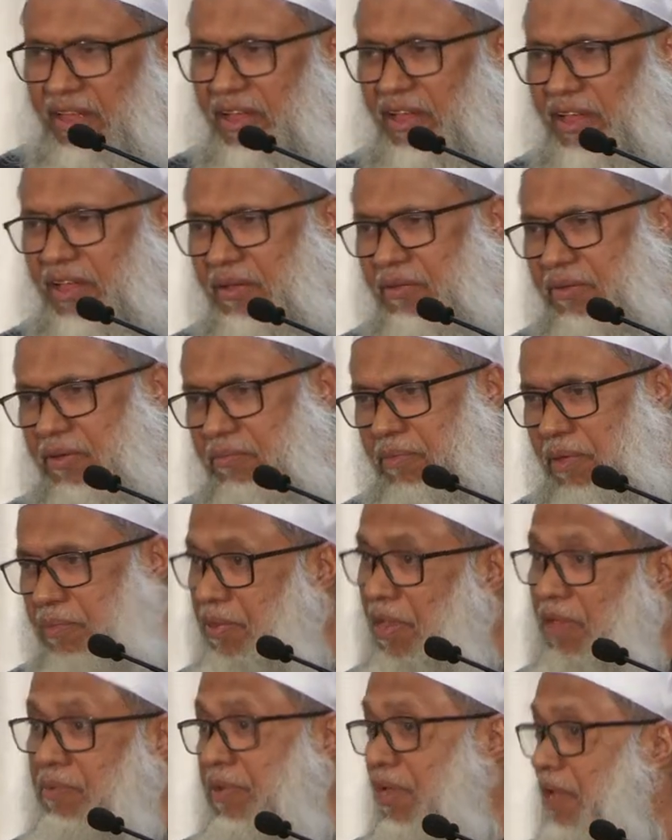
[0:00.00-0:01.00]
uh,
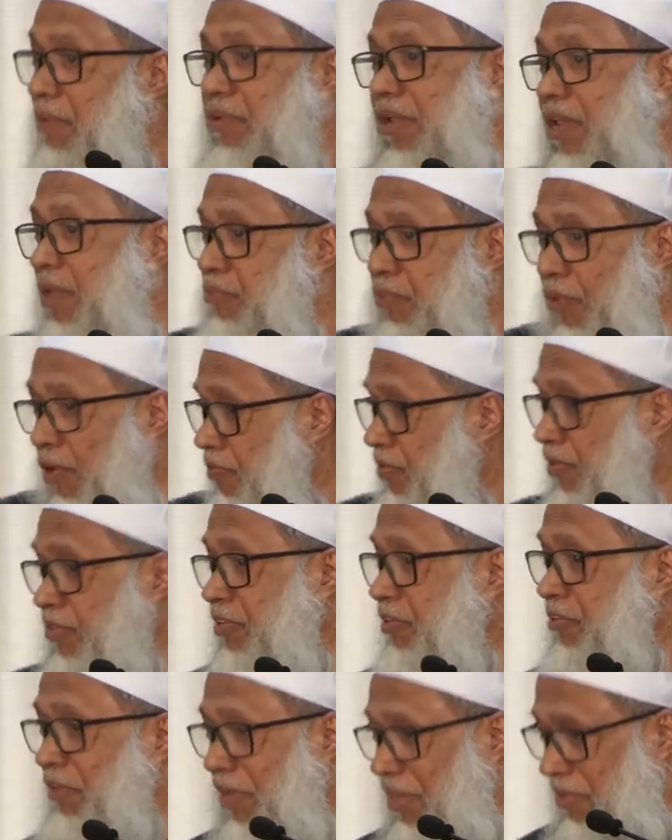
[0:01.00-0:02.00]
maybe even a prophet's
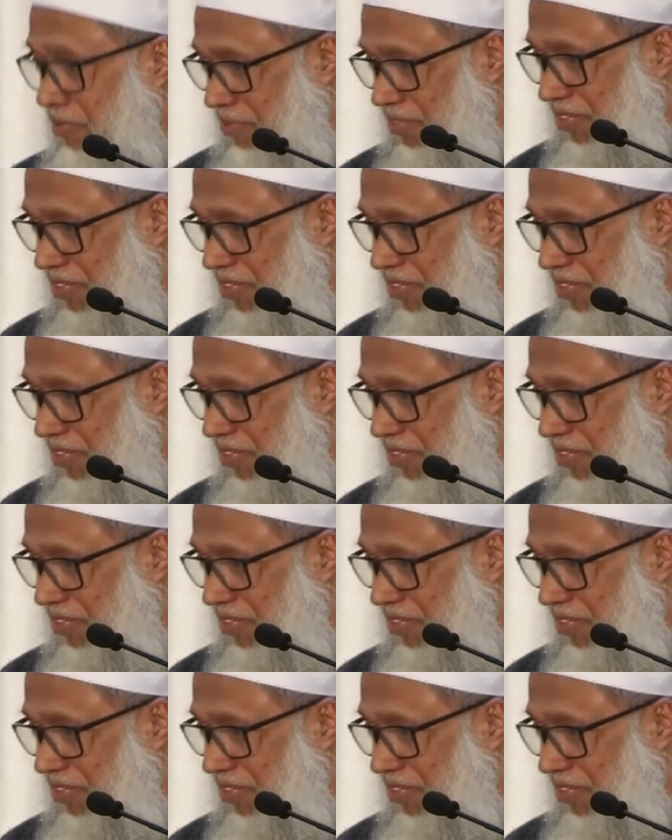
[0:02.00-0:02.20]
grave.